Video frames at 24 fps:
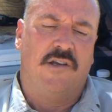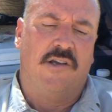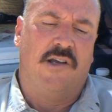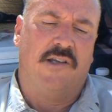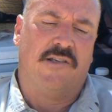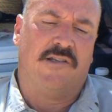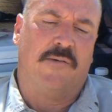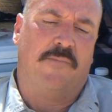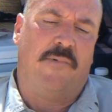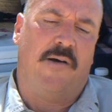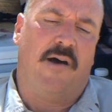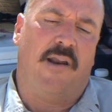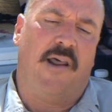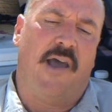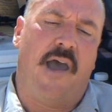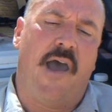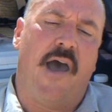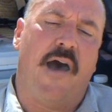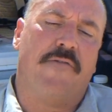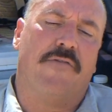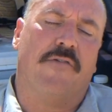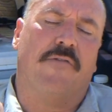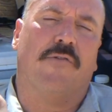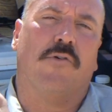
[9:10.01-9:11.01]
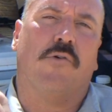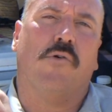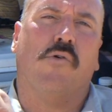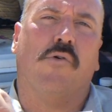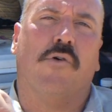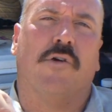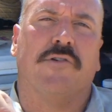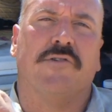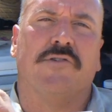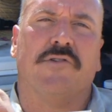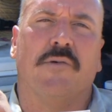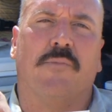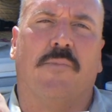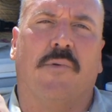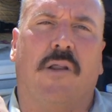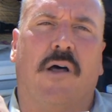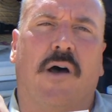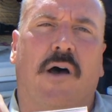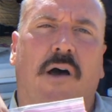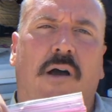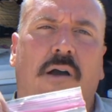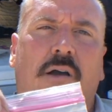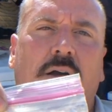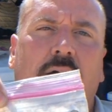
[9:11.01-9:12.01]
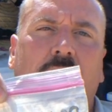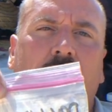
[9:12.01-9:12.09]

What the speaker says: It's about half of a quart Ziploc.